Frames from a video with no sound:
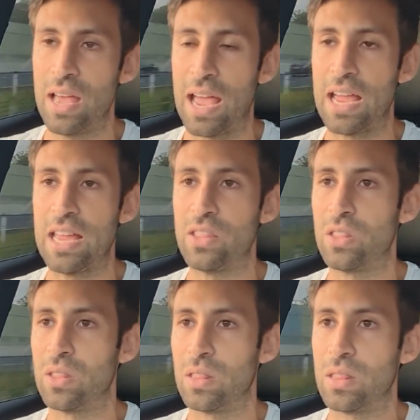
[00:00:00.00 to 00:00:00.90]

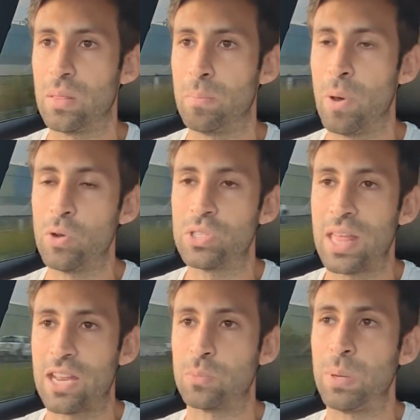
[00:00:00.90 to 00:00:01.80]
and most of
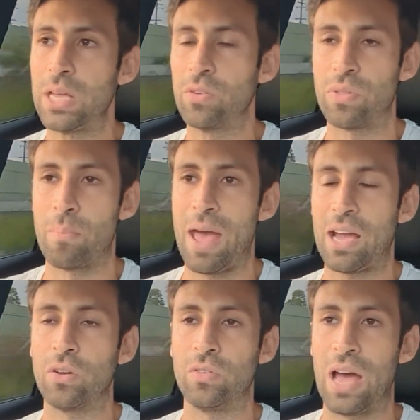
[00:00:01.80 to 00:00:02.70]
that has been off the
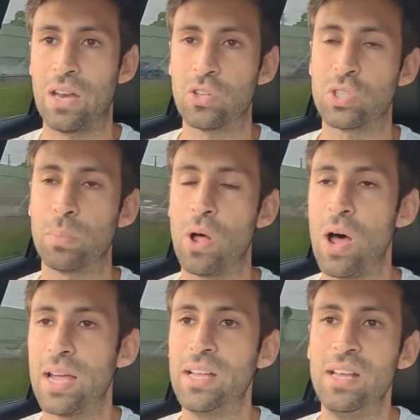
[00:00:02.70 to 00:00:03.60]
back of
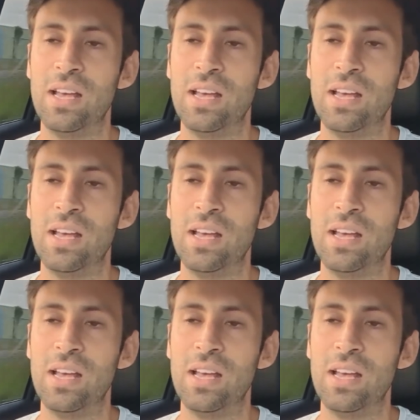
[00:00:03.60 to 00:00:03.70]
undersupply.